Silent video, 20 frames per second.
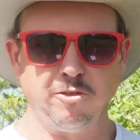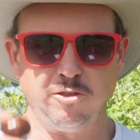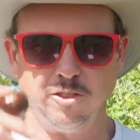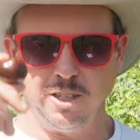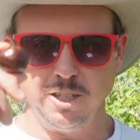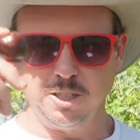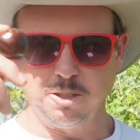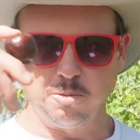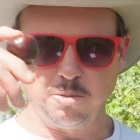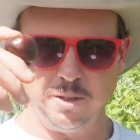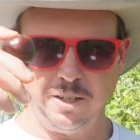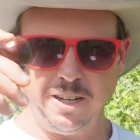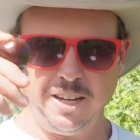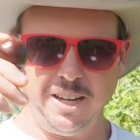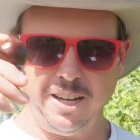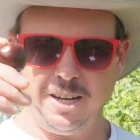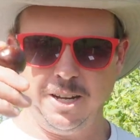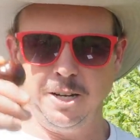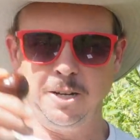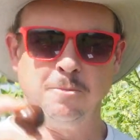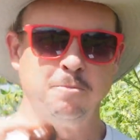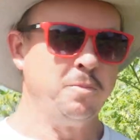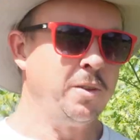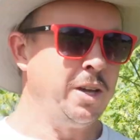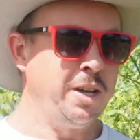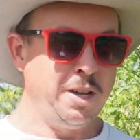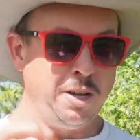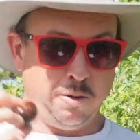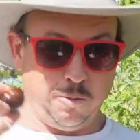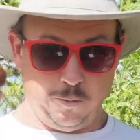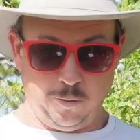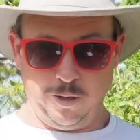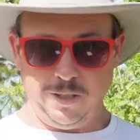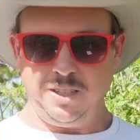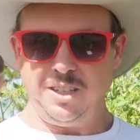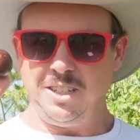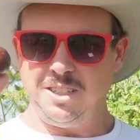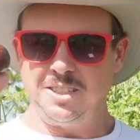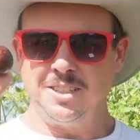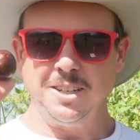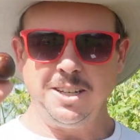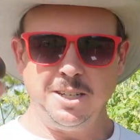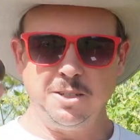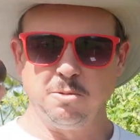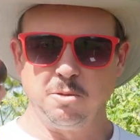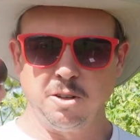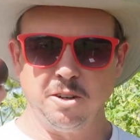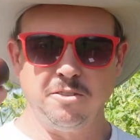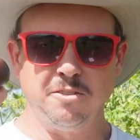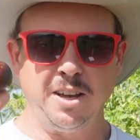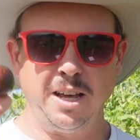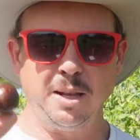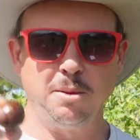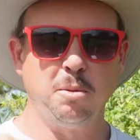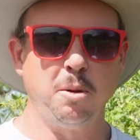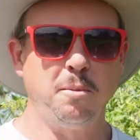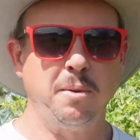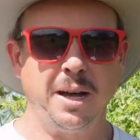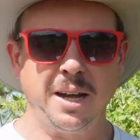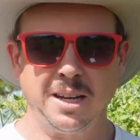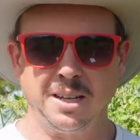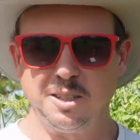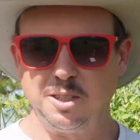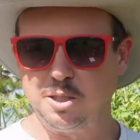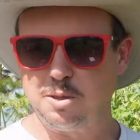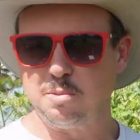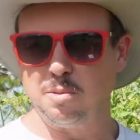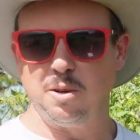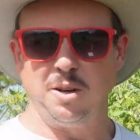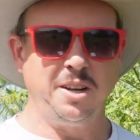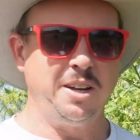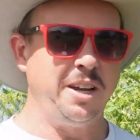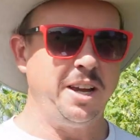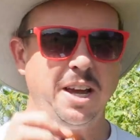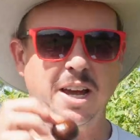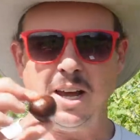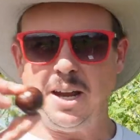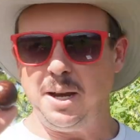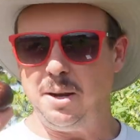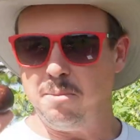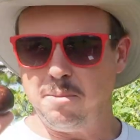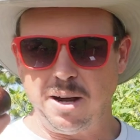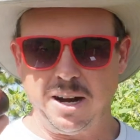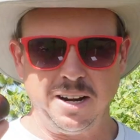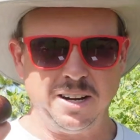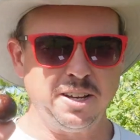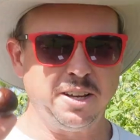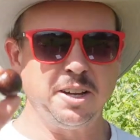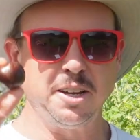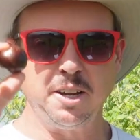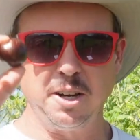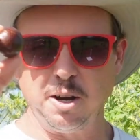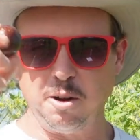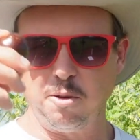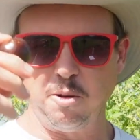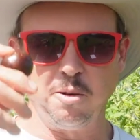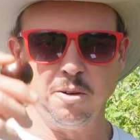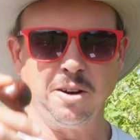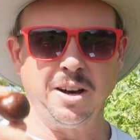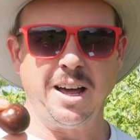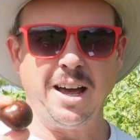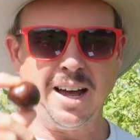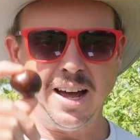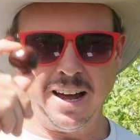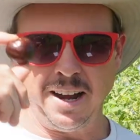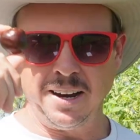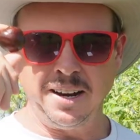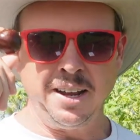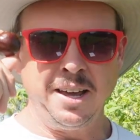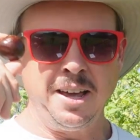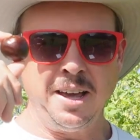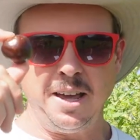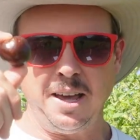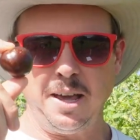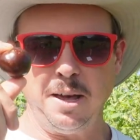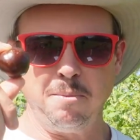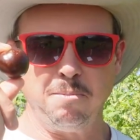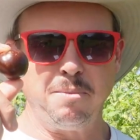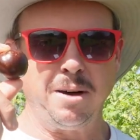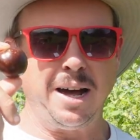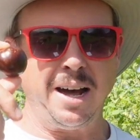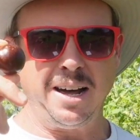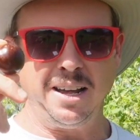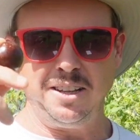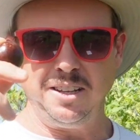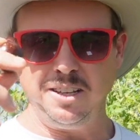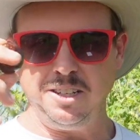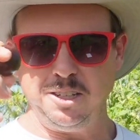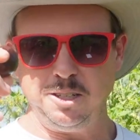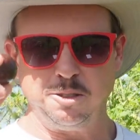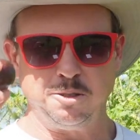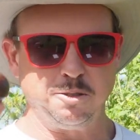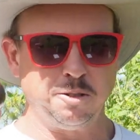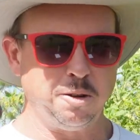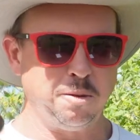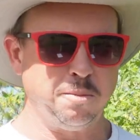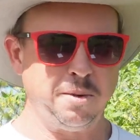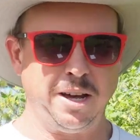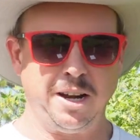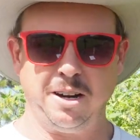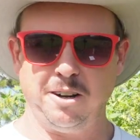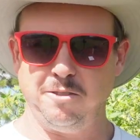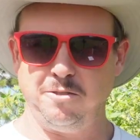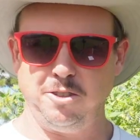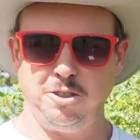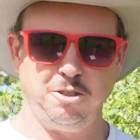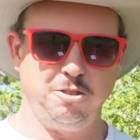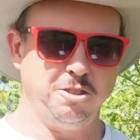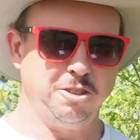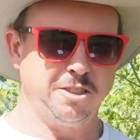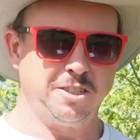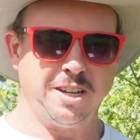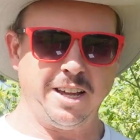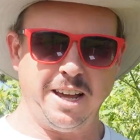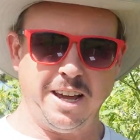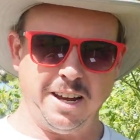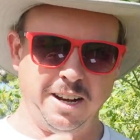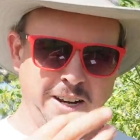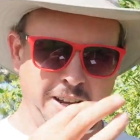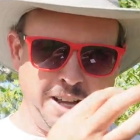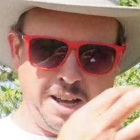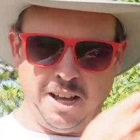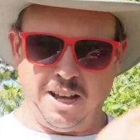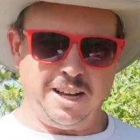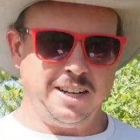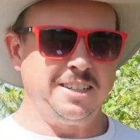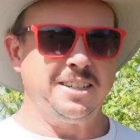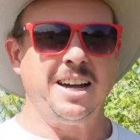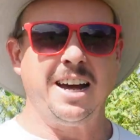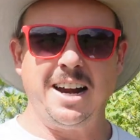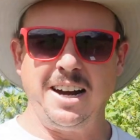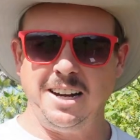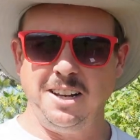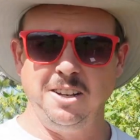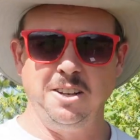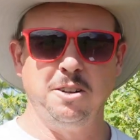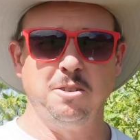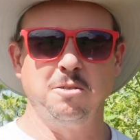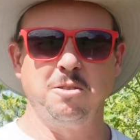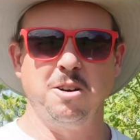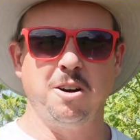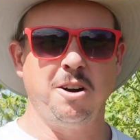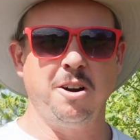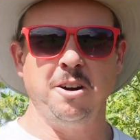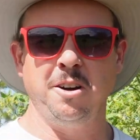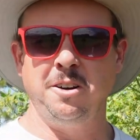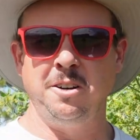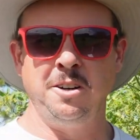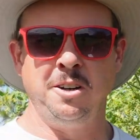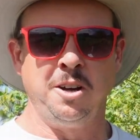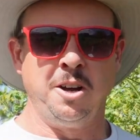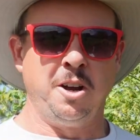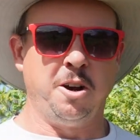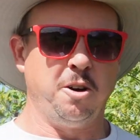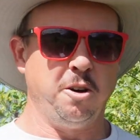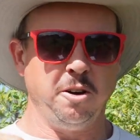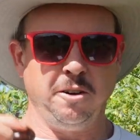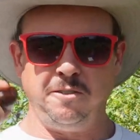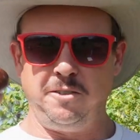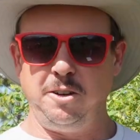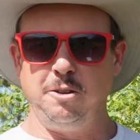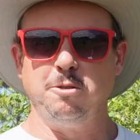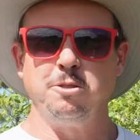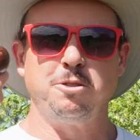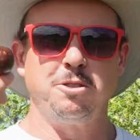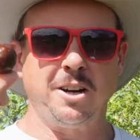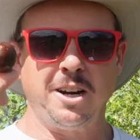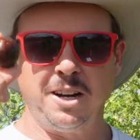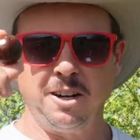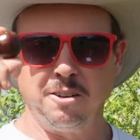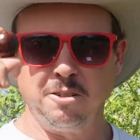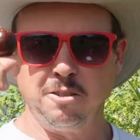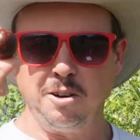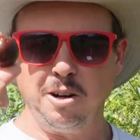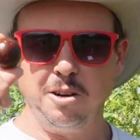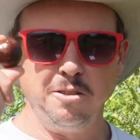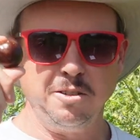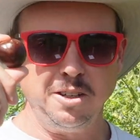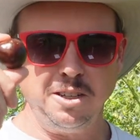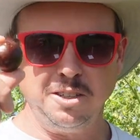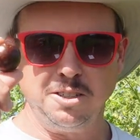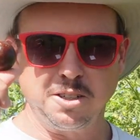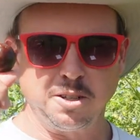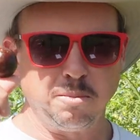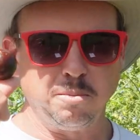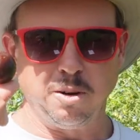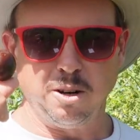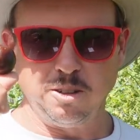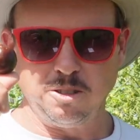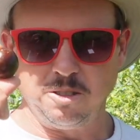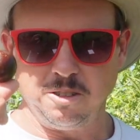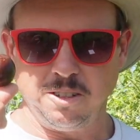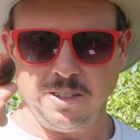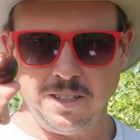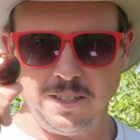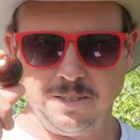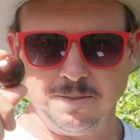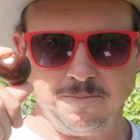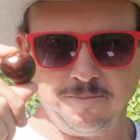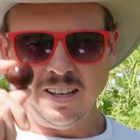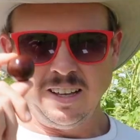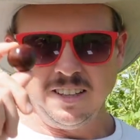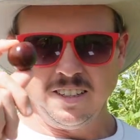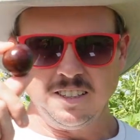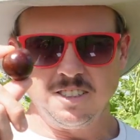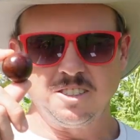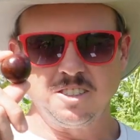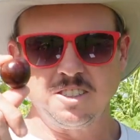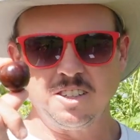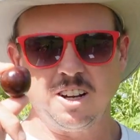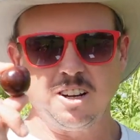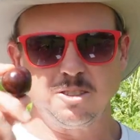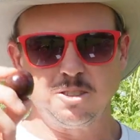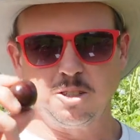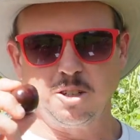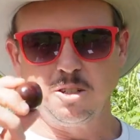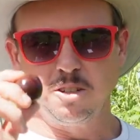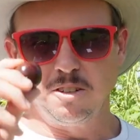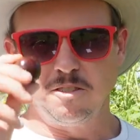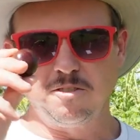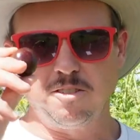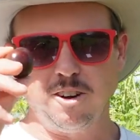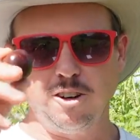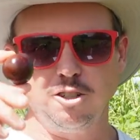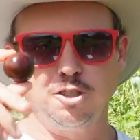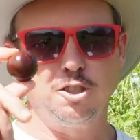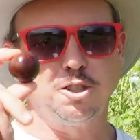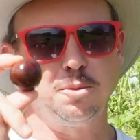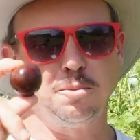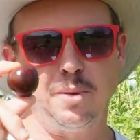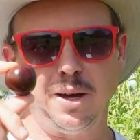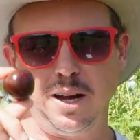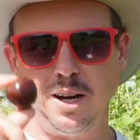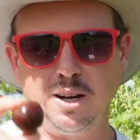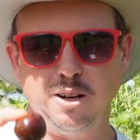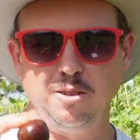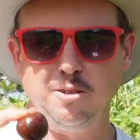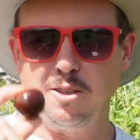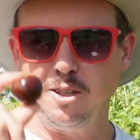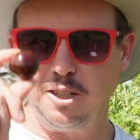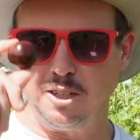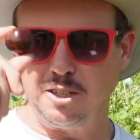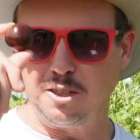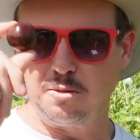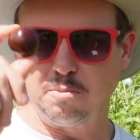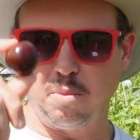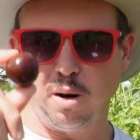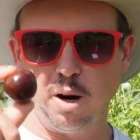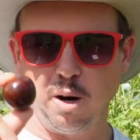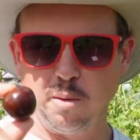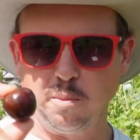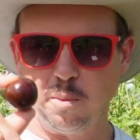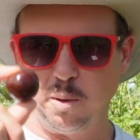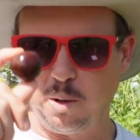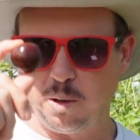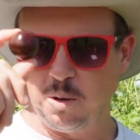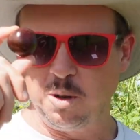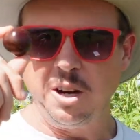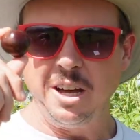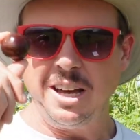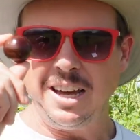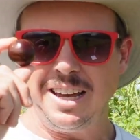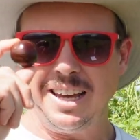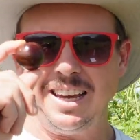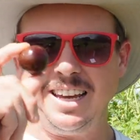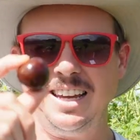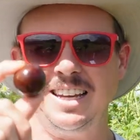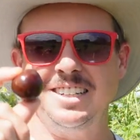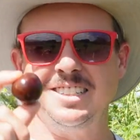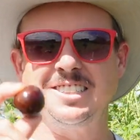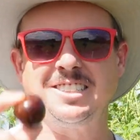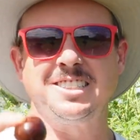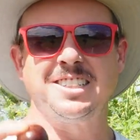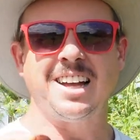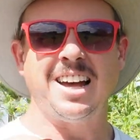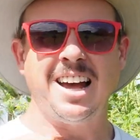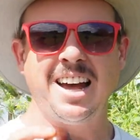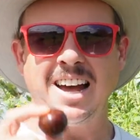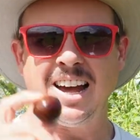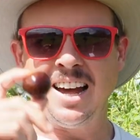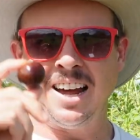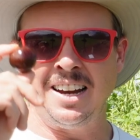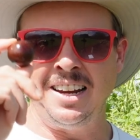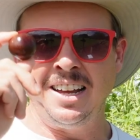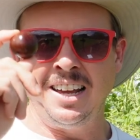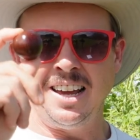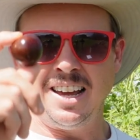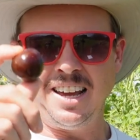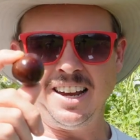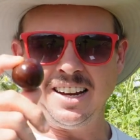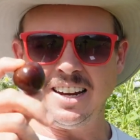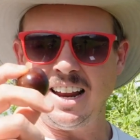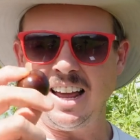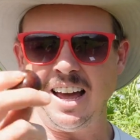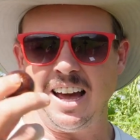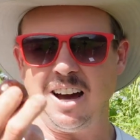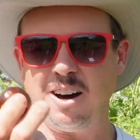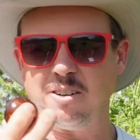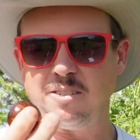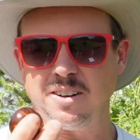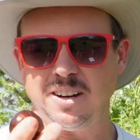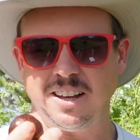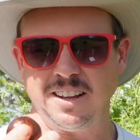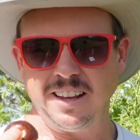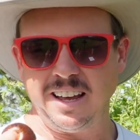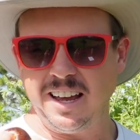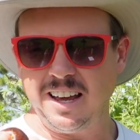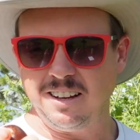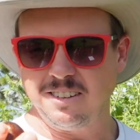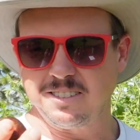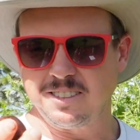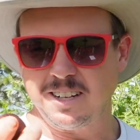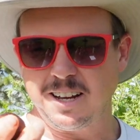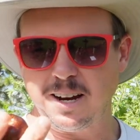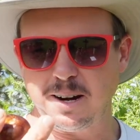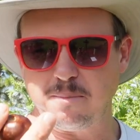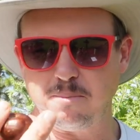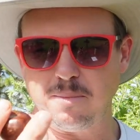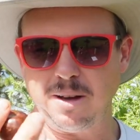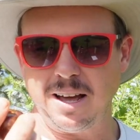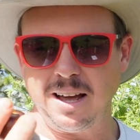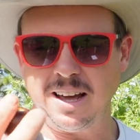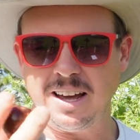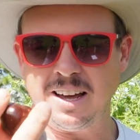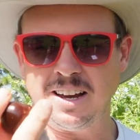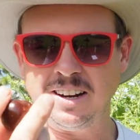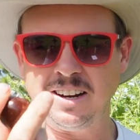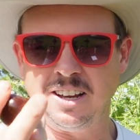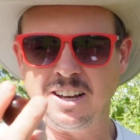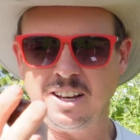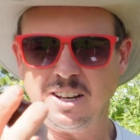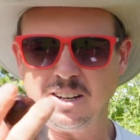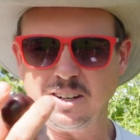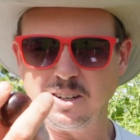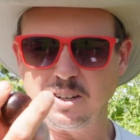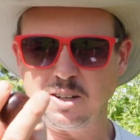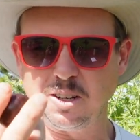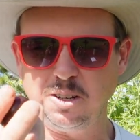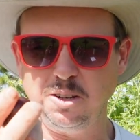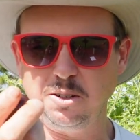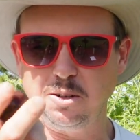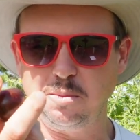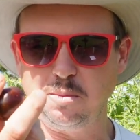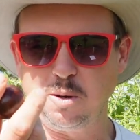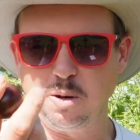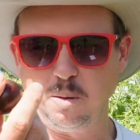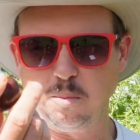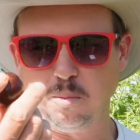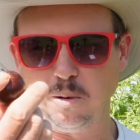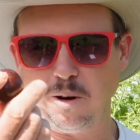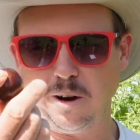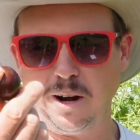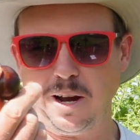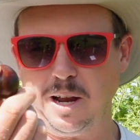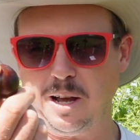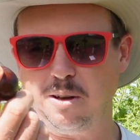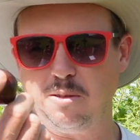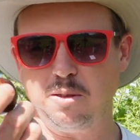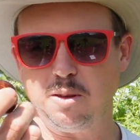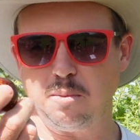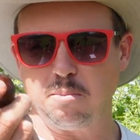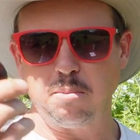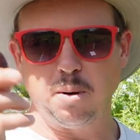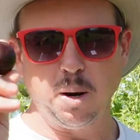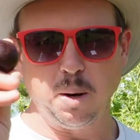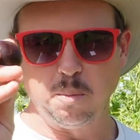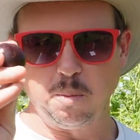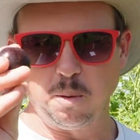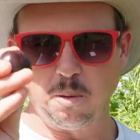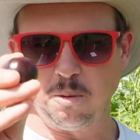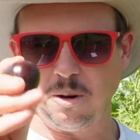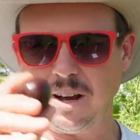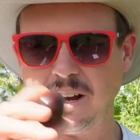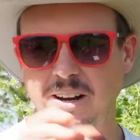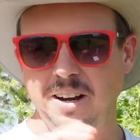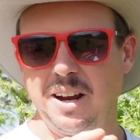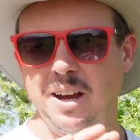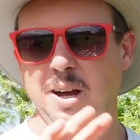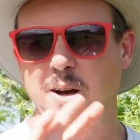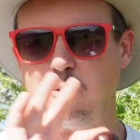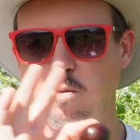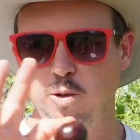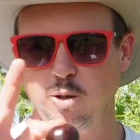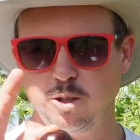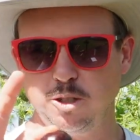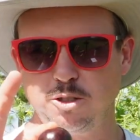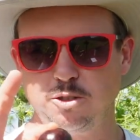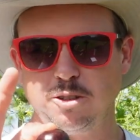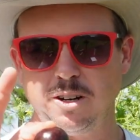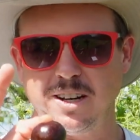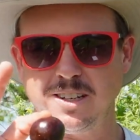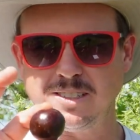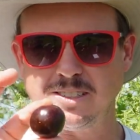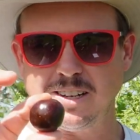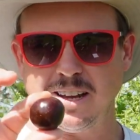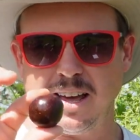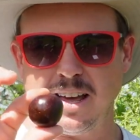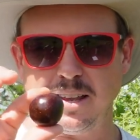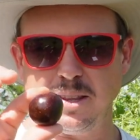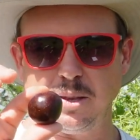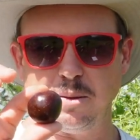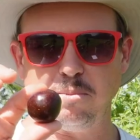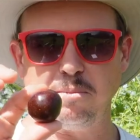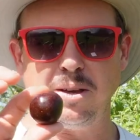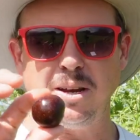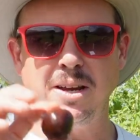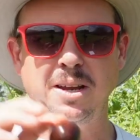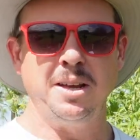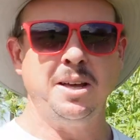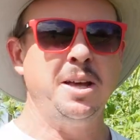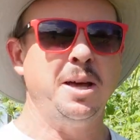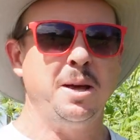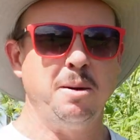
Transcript: This one here, when these seeds were available back in the spring anybody could go online and buy these no matter if you just had a tiny little garden or if you were trying to grow these commercially this is also the first tomato that is purple inside and out. Now the outside of mine look a little more brown than purple right now. We'll address that in a minute.